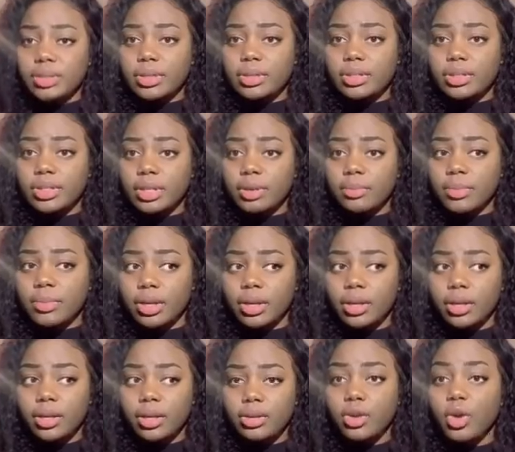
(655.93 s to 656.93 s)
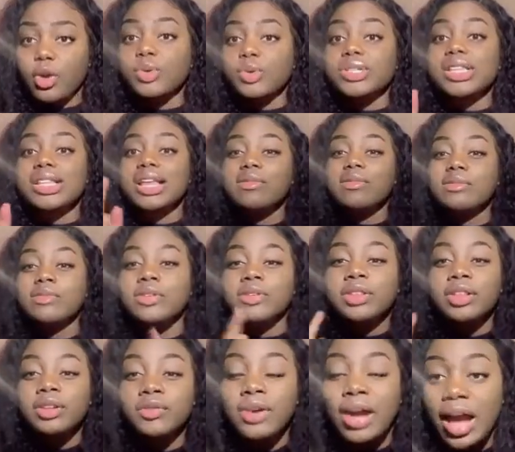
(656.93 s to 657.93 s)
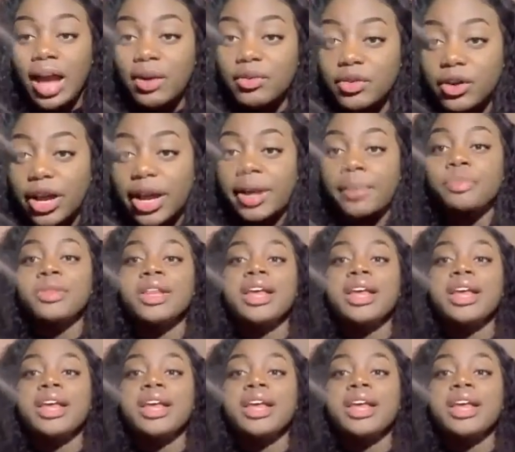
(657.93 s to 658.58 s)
submit it. No, it was 11:55, right?